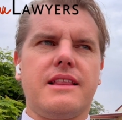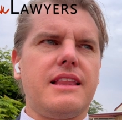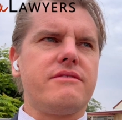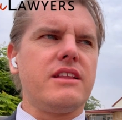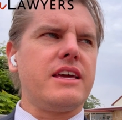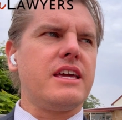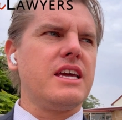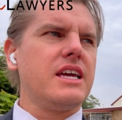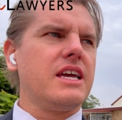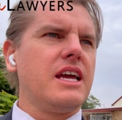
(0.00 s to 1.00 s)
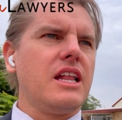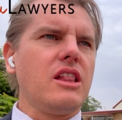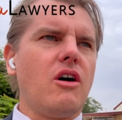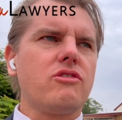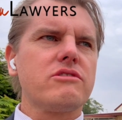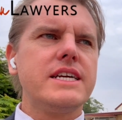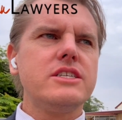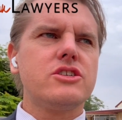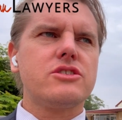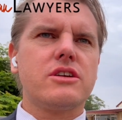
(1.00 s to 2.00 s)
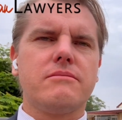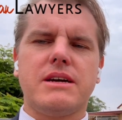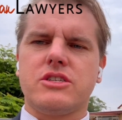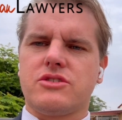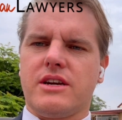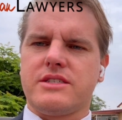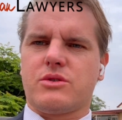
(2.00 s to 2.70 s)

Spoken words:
the lovely Longreach Magistrates